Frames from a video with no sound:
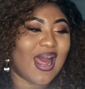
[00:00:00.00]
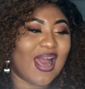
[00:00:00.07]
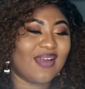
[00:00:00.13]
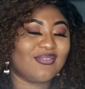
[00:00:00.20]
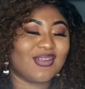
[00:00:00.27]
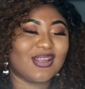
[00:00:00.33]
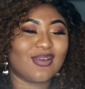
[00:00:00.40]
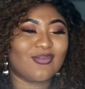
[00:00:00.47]
I
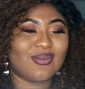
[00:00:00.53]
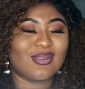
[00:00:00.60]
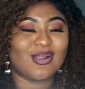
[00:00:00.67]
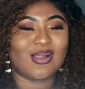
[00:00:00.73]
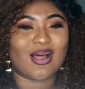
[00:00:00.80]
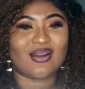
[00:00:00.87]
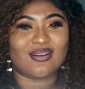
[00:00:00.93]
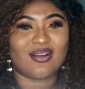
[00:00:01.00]
feel like with a
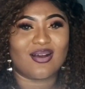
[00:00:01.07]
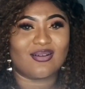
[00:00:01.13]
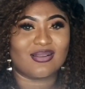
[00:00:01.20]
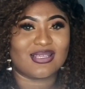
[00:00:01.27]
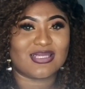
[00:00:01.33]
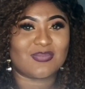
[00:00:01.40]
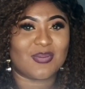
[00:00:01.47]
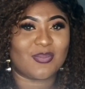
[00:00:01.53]
lot of
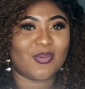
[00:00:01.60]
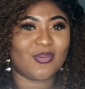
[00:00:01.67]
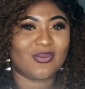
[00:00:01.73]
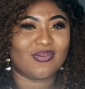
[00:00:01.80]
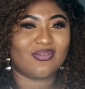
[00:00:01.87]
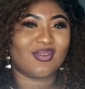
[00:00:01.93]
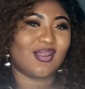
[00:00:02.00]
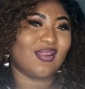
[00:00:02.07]
Congolese people,
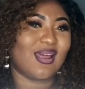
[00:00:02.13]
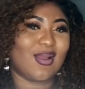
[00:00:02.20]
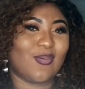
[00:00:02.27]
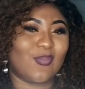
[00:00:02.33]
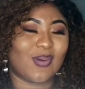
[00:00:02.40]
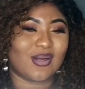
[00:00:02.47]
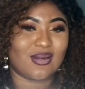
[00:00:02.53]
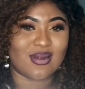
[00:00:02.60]
we feel
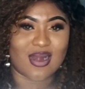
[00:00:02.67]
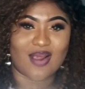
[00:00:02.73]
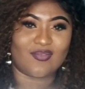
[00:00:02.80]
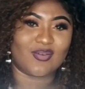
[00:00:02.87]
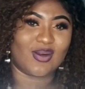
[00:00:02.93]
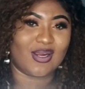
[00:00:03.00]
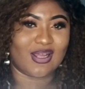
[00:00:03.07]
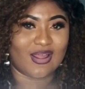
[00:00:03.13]
like we're
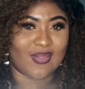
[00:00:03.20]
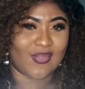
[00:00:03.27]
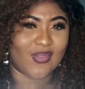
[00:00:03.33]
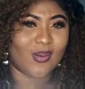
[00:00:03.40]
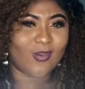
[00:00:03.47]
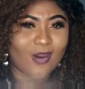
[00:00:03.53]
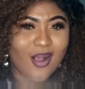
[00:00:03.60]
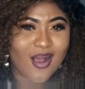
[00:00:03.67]
never in
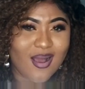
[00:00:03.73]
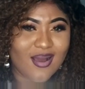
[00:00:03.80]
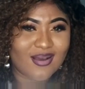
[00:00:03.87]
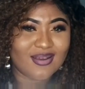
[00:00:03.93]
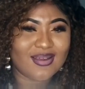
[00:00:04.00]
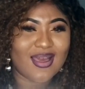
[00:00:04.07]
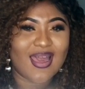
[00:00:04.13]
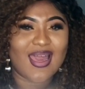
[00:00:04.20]
the
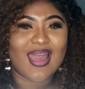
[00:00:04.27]
wrong.